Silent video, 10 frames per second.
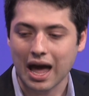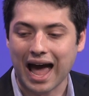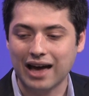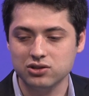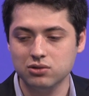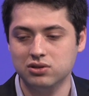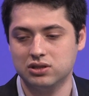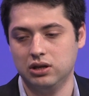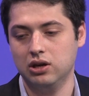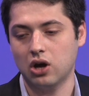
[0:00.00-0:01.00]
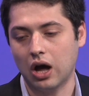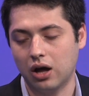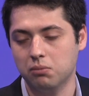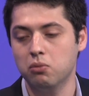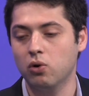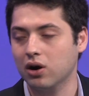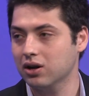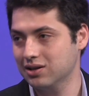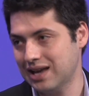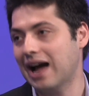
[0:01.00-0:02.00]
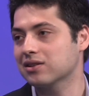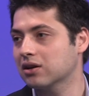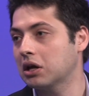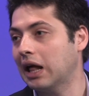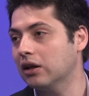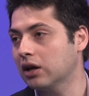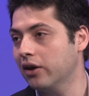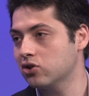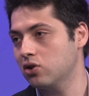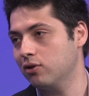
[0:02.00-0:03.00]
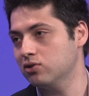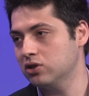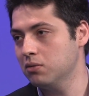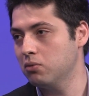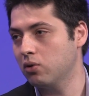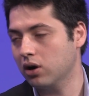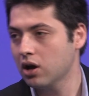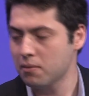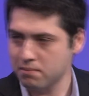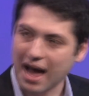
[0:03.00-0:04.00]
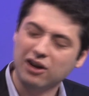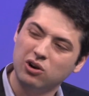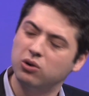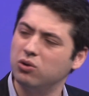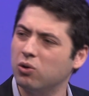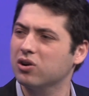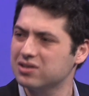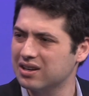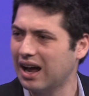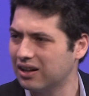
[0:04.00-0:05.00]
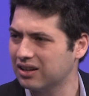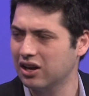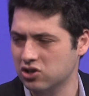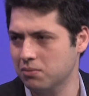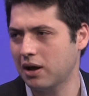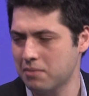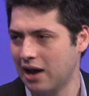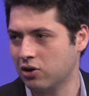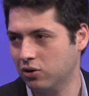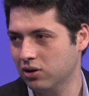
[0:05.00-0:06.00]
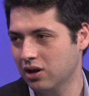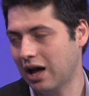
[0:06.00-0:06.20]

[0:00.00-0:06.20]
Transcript: as you see more tactical allocation, or you see more macro-oriented allocation, by macro,